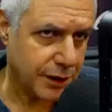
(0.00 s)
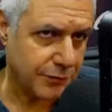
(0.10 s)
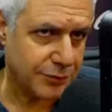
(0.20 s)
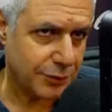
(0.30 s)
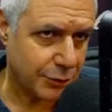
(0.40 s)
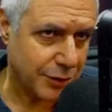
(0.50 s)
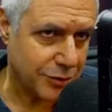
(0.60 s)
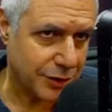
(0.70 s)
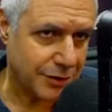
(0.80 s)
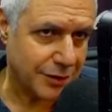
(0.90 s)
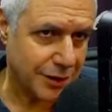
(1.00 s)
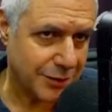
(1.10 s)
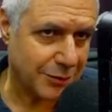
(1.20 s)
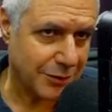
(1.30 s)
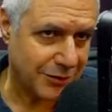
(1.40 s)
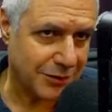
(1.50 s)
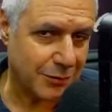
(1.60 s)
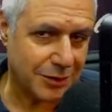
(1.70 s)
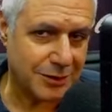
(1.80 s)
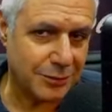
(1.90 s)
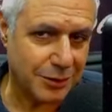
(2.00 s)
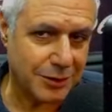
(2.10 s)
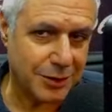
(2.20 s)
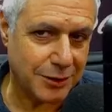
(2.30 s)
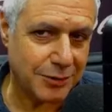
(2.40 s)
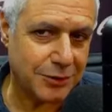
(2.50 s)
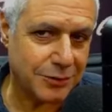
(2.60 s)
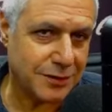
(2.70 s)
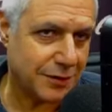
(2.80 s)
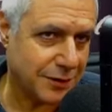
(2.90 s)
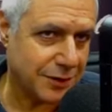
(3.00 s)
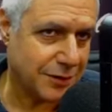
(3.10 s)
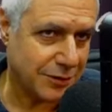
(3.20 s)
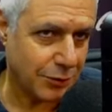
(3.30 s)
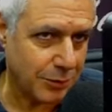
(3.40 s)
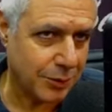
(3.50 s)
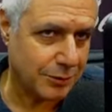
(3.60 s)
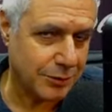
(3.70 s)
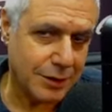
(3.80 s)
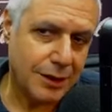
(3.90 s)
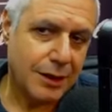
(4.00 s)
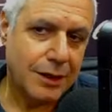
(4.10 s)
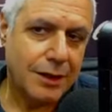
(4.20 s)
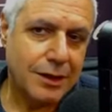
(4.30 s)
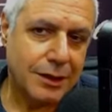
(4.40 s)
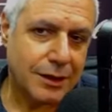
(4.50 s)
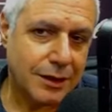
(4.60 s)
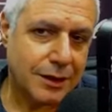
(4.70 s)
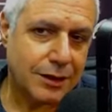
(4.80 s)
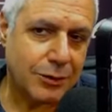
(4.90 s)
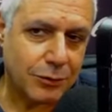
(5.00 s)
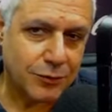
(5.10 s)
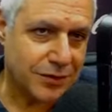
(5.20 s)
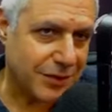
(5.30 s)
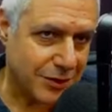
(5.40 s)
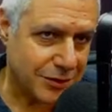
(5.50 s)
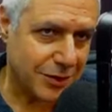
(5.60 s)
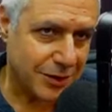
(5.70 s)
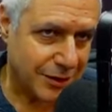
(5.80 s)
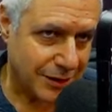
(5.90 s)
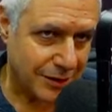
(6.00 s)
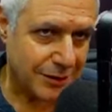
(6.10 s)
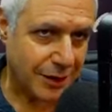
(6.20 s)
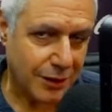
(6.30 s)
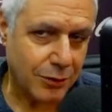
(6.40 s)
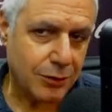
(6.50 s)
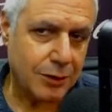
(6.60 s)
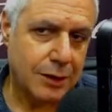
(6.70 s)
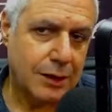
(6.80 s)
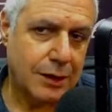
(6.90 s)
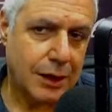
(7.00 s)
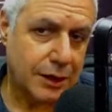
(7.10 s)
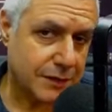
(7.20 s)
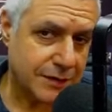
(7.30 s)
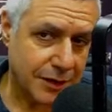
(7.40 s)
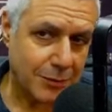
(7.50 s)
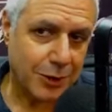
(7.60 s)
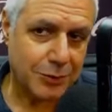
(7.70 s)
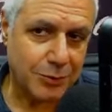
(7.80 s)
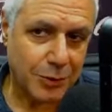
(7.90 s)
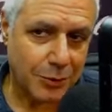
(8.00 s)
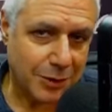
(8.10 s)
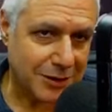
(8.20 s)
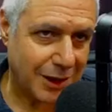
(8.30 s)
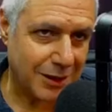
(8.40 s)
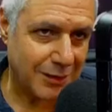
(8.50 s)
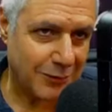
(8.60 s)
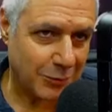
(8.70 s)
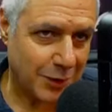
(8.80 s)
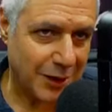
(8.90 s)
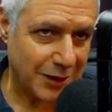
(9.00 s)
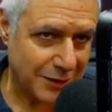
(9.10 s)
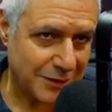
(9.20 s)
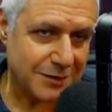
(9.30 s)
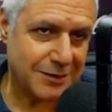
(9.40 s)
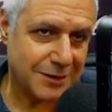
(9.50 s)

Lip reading: have their own agenda, and we're going to see what they are interested in. It's all about conversation and dialogue. I can say about what I have on my list.